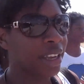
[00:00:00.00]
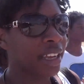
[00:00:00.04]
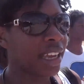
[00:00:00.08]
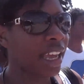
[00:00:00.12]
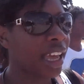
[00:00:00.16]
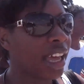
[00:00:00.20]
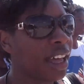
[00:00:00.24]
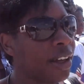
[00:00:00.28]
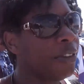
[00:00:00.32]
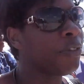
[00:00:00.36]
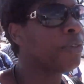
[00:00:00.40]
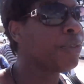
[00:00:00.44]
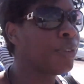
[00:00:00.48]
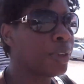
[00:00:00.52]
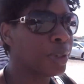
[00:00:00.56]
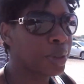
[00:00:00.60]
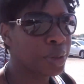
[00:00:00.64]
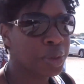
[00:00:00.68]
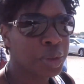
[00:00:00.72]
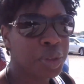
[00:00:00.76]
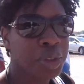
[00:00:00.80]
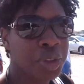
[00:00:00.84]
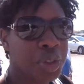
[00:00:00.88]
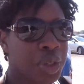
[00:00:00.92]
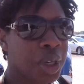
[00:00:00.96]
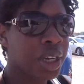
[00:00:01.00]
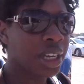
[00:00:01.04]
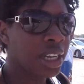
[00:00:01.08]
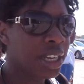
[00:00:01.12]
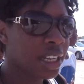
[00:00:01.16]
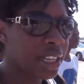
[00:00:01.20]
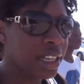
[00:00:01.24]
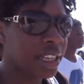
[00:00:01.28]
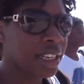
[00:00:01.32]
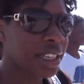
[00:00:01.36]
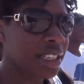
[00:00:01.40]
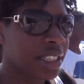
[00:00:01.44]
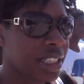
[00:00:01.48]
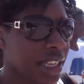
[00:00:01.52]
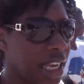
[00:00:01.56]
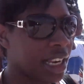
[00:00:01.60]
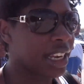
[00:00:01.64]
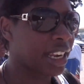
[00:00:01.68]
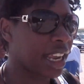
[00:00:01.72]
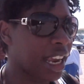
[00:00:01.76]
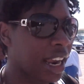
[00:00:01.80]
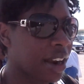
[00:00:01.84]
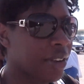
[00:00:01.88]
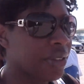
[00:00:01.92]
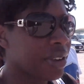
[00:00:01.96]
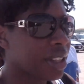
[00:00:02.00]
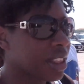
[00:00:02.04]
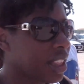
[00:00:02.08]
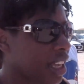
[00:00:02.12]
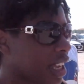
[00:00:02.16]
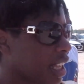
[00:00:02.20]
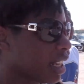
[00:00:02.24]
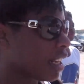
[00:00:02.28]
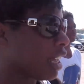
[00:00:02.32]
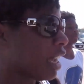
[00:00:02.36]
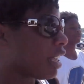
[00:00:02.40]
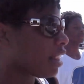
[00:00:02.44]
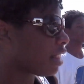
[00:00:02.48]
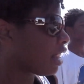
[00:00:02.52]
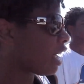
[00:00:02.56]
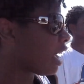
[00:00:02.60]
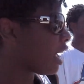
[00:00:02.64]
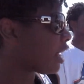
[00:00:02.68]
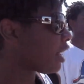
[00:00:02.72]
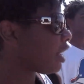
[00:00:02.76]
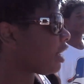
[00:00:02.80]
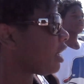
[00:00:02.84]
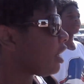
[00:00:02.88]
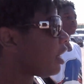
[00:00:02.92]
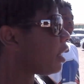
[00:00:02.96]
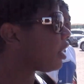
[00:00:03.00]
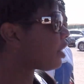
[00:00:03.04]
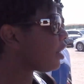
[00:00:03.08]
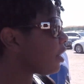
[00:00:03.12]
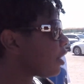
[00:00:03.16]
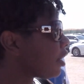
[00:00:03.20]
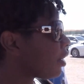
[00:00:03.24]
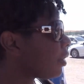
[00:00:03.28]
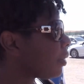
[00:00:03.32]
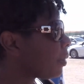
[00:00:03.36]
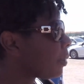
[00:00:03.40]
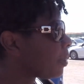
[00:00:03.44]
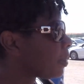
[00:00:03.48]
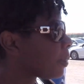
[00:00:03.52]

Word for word: They have food trucks and everything like that here.